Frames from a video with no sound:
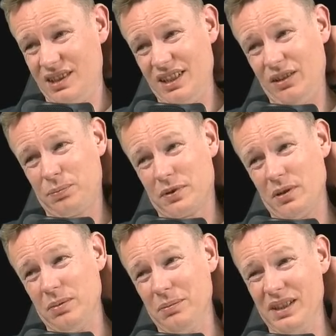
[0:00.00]
is
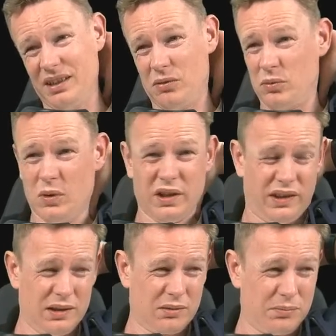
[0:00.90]
probably worth
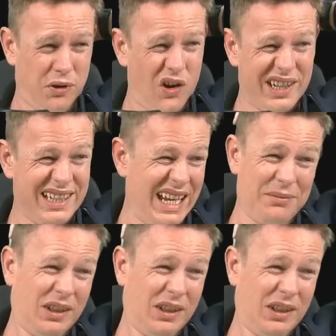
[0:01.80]
it. Pawn endgames,